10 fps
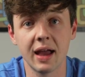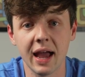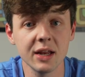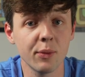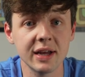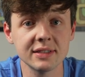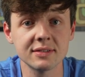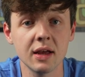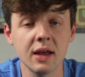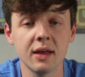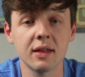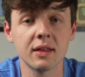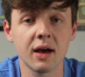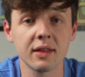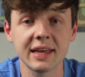Anyways,
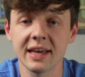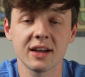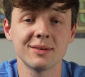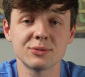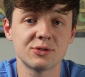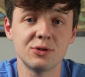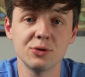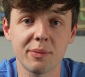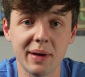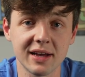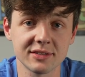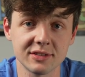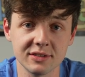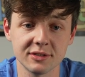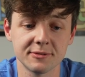the kit comes with 2
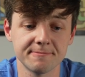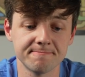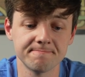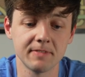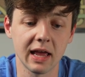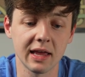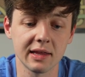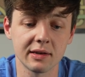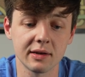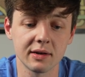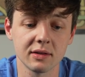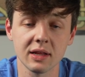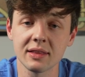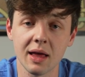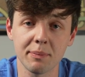capacitors, and
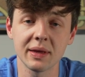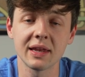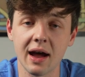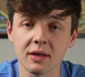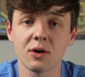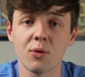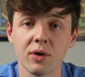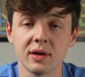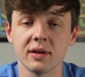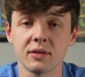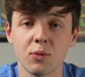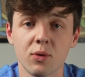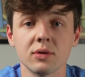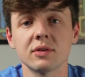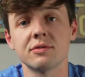let that be an allegory in the
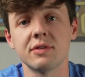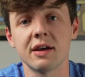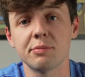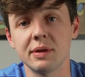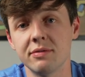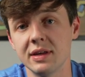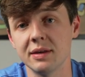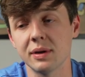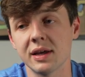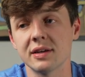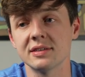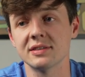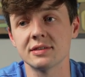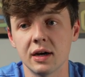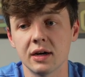world of FPV,
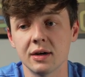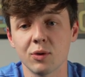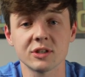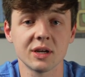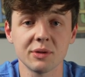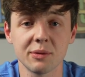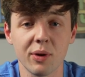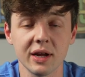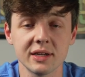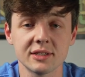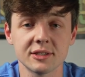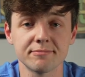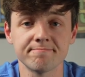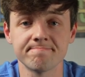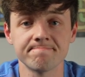because where something breaks,
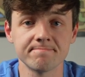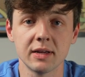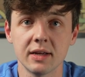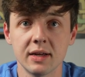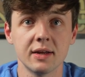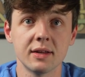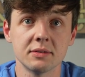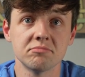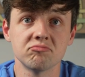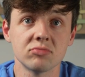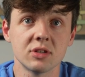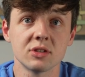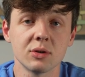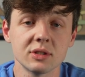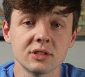there's
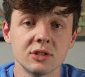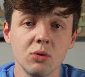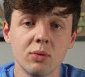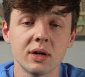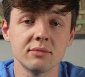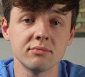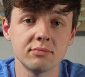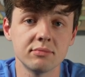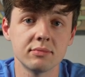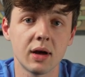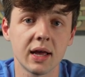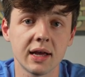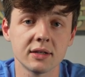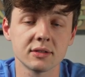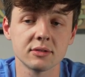always a new one, I
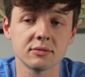guess.